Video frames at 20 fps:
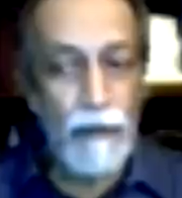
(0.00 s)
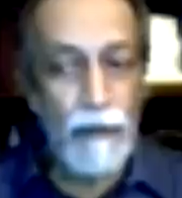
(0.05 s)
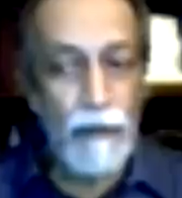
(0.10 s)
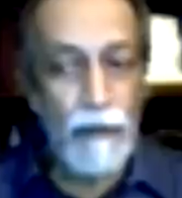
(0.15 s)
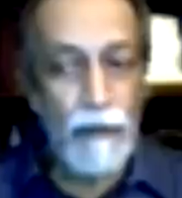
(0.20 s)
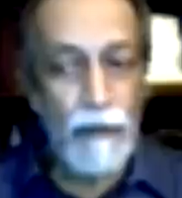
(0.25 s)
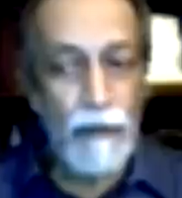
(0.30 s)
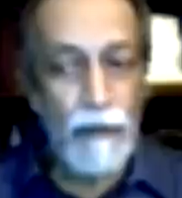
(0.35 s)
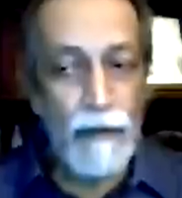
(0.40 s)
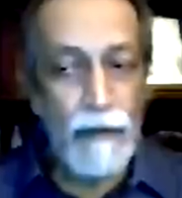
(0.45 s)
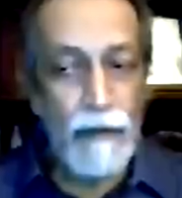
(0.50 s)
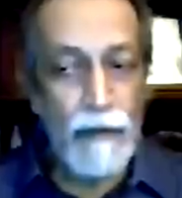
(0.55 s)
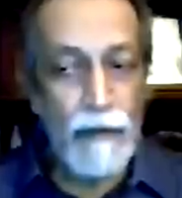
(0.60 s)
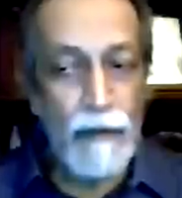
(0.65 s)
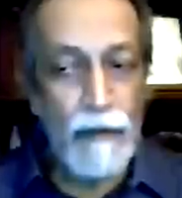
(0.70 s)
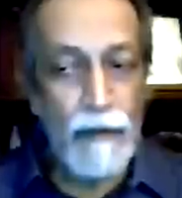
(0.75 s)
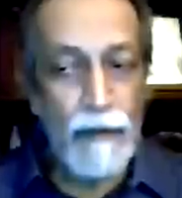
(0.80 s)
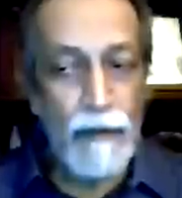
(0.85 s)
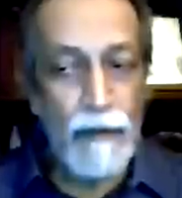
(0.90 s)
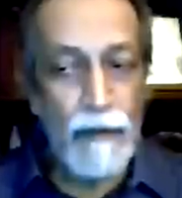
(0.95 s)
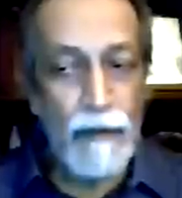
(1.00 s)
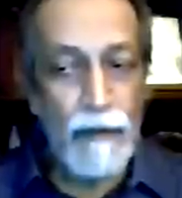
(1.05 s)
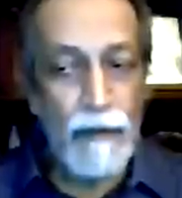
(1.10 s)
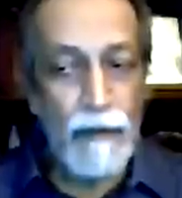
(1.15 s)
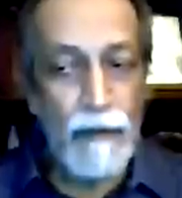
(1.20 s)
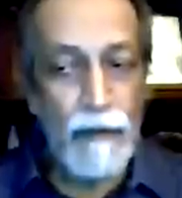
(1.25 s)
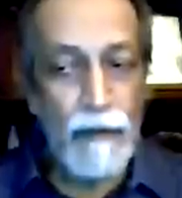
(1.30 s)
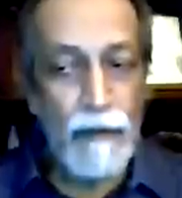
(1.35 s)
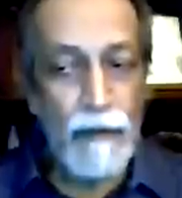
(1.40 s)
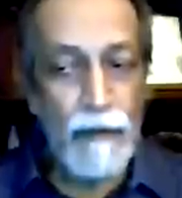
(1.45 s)

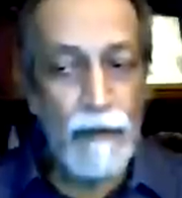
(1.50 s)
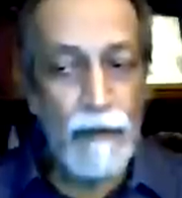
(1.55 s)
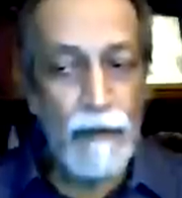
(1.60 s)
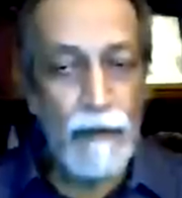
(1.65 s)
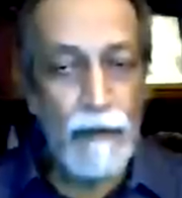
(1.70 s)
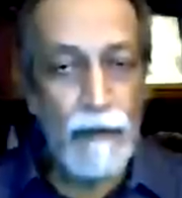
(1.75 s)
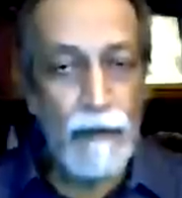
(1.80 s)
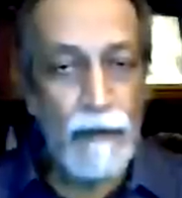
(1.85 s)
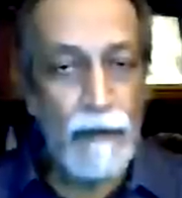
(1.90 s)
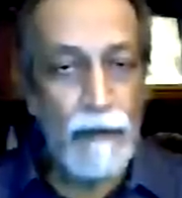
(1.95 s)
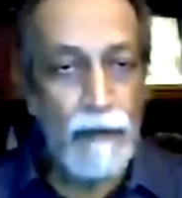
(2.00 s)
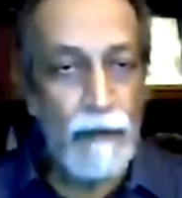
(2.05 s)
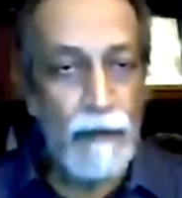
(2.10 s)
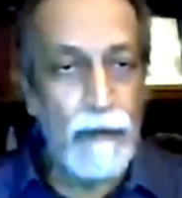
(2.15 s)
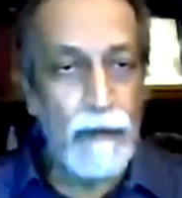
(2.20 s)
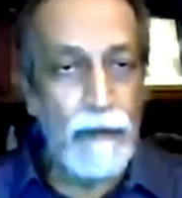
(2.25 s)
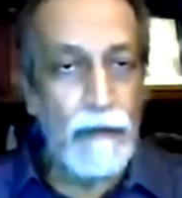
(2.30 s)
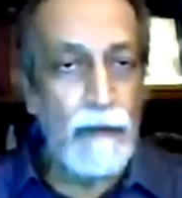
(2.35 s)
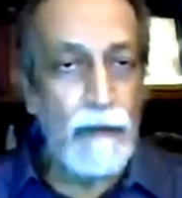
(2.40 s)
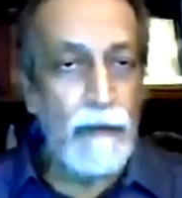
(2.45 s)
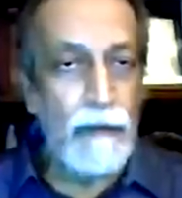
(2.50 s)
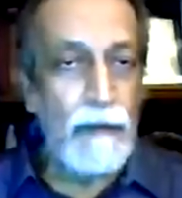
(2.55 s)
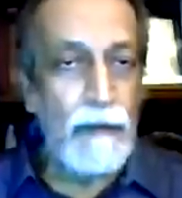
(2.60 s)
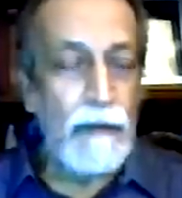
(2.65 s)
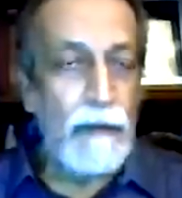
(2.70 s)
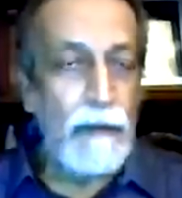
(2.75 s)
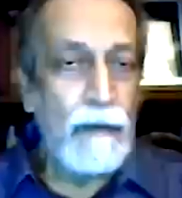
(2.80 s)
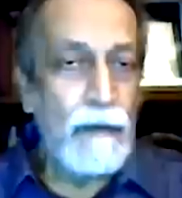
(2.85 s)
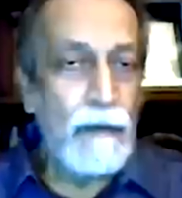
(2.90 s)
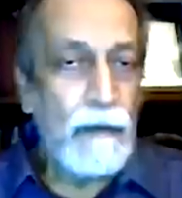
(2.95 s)

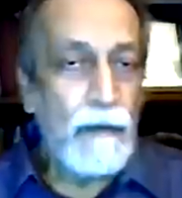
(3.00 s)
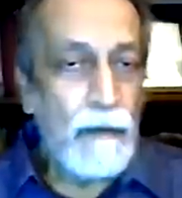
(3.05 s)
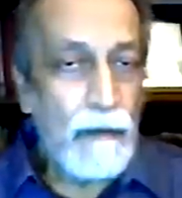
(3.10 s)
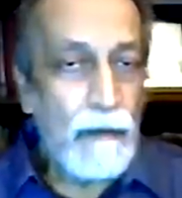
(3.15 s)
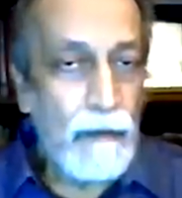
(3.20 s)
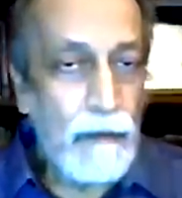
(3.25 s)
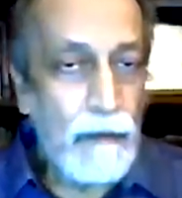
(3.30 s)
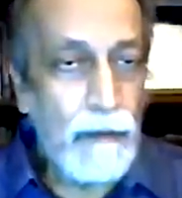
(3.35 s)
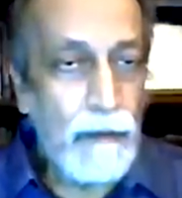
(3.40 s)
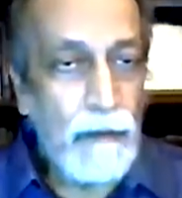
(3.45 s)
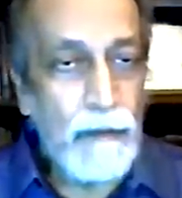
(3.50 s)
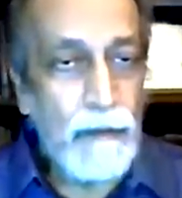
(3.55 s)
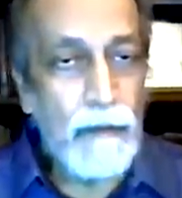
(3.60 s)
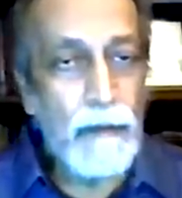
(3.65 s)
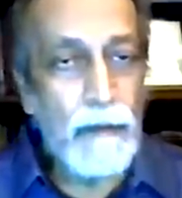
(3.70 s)
(not speaking)